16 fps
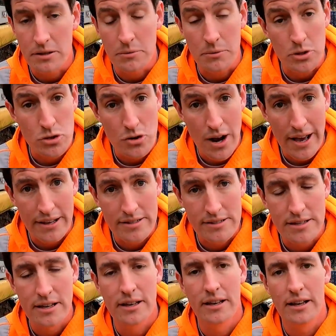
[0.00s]
to do with
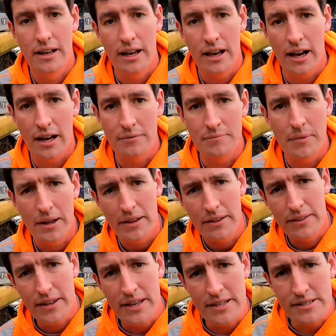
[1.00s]
tracks,
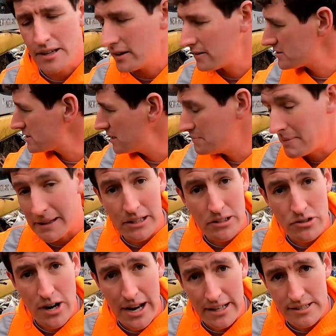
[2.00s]
these are a set of
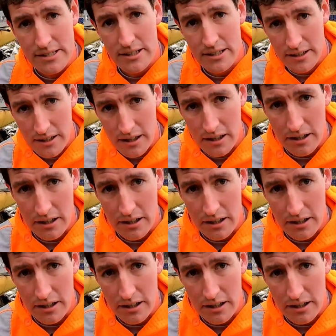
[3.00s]
metal tracks.